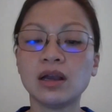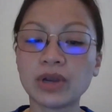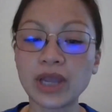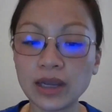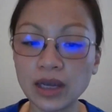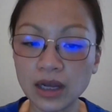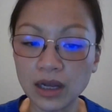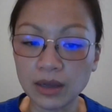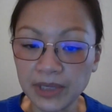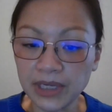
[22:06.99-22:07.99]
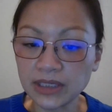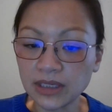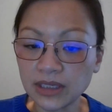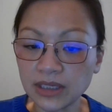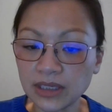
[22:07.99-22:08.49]
Okay,
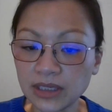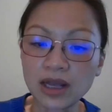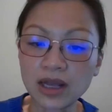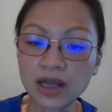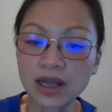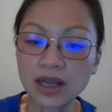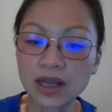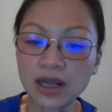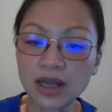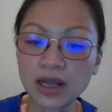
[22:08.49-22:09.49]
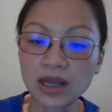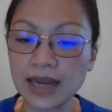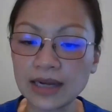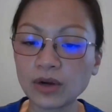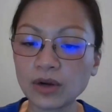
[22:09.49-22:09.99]
please email the
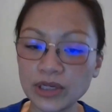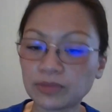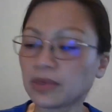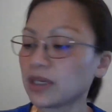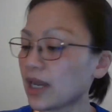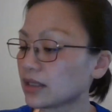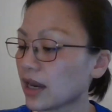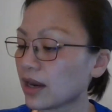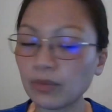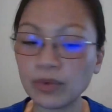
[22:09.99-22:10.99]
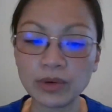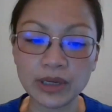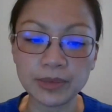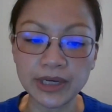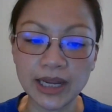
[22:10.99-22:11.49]
standard question. Yes, we
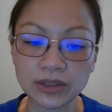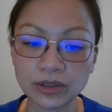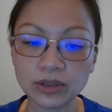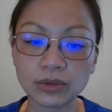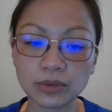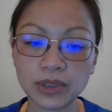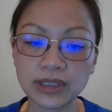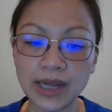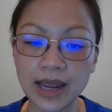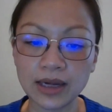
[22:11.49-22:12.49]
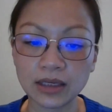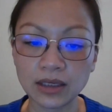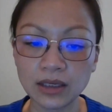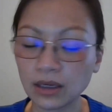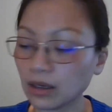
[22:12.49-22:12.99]
will email that to you,
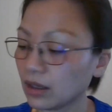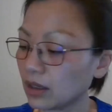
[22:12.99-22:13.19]
Tandin.